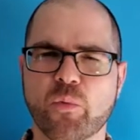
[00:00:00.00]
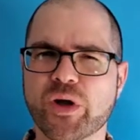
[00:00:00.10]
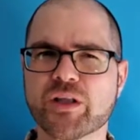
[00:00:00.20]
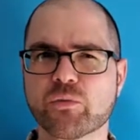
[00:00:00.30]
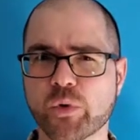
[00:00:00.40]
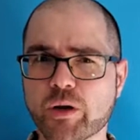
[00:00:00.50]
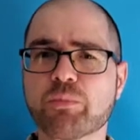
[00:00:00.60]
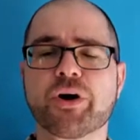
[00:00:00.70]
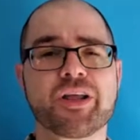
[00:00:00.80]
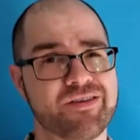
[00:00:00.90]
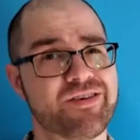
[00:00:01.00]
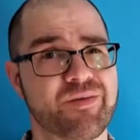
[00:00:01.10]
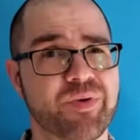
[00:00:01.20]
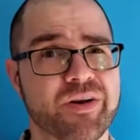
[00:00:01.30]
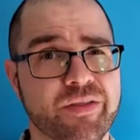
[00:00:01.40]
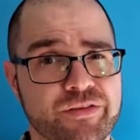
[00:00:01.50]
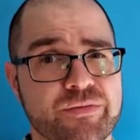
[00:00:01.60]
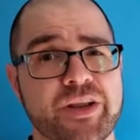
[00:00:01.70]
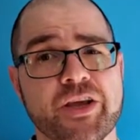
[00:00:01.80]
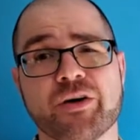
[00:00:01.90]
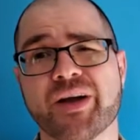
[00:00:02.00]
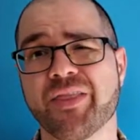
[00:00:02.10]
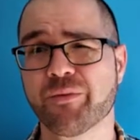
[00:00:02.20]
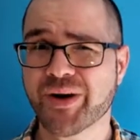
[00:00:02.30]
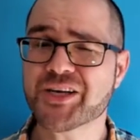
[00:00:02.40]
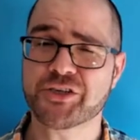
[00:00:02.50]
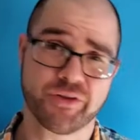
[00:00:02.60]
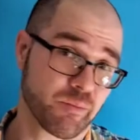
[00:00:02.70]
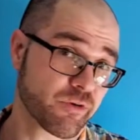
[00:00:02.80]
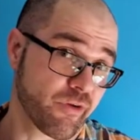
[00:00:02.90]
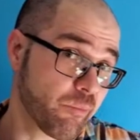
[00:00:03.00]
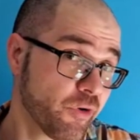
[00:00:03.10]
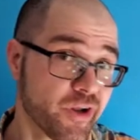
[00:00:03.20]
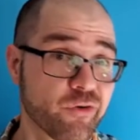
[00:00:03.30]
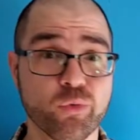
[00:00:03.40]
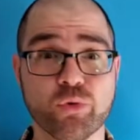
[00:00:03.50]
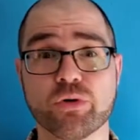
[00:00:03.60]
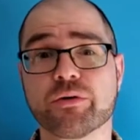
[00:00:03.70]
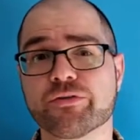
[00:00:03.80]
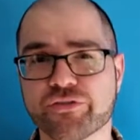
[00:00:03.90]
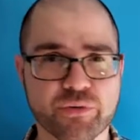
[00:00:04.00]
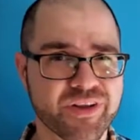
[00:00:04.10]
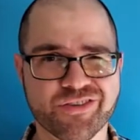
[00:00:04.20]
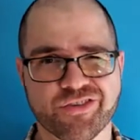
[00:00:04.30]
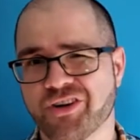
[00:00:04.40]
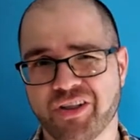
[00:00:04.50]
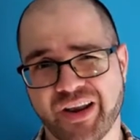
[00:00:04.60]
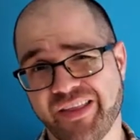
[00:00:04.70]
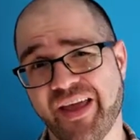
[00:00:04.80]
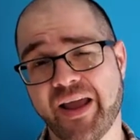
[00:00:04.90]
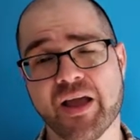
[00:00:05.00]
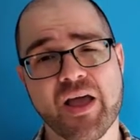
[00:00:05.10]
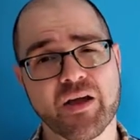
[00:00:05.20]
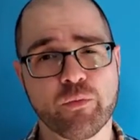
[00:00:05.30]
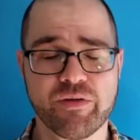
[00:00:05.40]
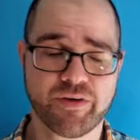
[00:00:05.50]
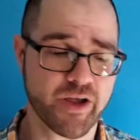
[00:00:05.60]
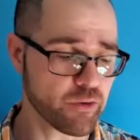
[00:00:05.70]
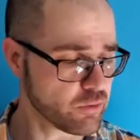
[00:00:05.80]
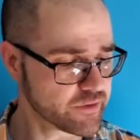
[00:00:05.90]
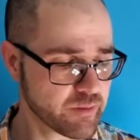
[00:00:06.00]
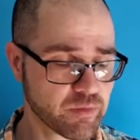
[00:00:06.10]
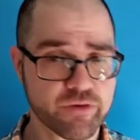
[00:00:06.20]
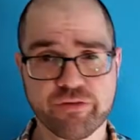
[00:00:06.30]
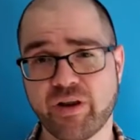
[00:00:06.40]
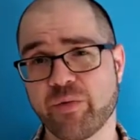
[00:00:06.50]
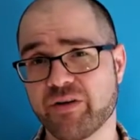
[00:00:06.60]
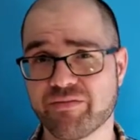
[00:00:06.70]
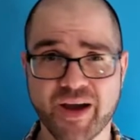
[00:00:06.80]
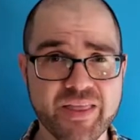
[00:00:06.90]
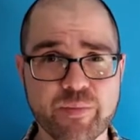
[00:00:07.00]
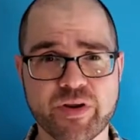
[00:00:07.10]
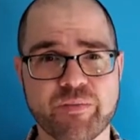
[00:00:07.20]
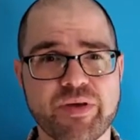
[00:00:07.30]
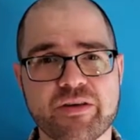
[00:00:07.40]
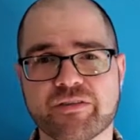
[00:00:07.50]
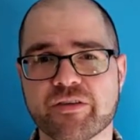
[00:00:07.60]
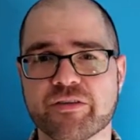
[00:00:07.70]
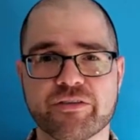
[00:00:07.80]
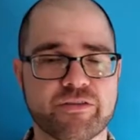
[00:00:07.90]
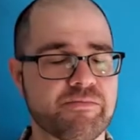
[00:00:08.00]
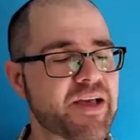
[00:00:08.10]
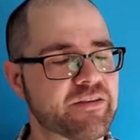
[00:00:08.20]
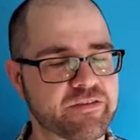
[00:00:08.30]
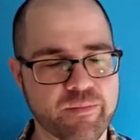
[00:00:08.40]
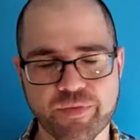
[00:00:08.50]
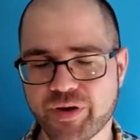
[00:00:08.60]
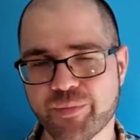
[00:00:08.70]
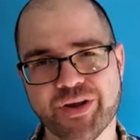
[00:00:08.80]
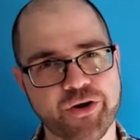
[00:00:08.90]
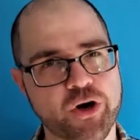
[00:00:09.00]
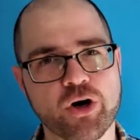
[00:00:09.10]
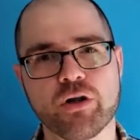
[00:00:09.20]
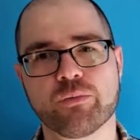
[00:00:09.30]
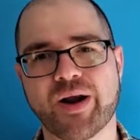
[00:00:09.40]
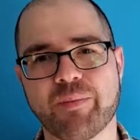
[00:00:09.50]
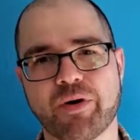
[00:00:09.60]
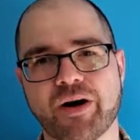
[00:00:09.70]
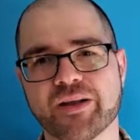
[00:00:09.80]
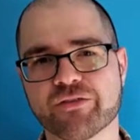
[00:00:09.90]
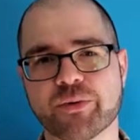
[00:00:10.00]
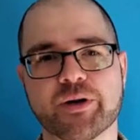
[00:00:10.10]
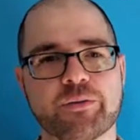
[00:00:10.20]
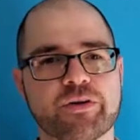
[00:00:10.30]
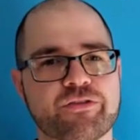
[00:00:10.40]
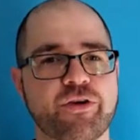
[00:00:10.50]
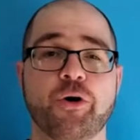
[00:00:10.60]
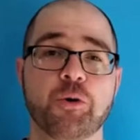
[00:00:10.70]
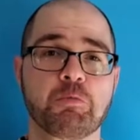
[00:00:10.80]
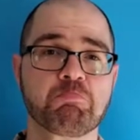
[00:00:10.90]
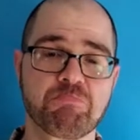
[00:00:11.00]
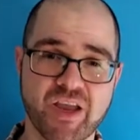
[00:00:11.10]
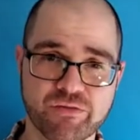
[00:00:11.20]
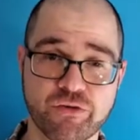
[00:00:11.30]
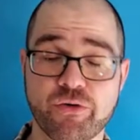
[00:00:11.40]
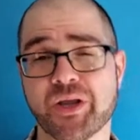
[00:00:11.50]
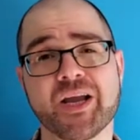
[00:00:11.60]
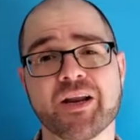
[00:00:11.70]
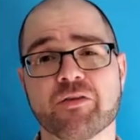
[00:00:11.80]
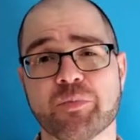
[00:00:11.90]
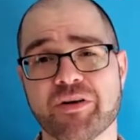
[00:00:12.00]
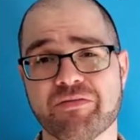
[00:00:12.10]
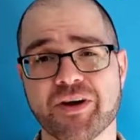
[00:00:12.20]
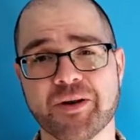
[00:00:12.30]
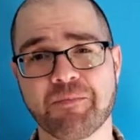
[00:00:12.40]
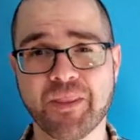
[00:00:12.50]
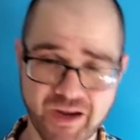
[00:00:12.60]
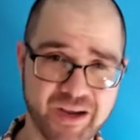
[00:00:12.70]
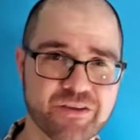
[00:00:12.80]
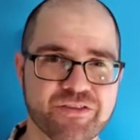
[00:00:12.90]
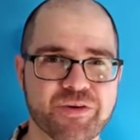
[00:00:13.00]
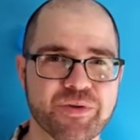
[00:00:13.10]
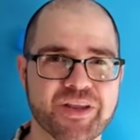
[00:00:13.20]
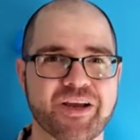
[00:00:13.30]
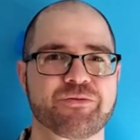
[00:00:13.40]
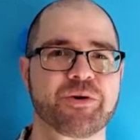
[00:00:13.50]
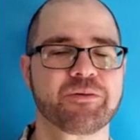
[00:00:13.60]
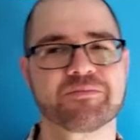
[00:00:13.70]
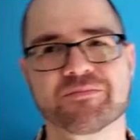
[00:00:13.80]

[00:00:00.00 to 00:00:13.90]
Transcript: Well, we're pretty deep into this video, and the rational numbers are pretty cool, so let's just call it a day. We've got whole numbers, and we divide them into pieces. That's something we can all wrap our heads around, so thanks for tuning in. It's been fun. I'll see you in the next one.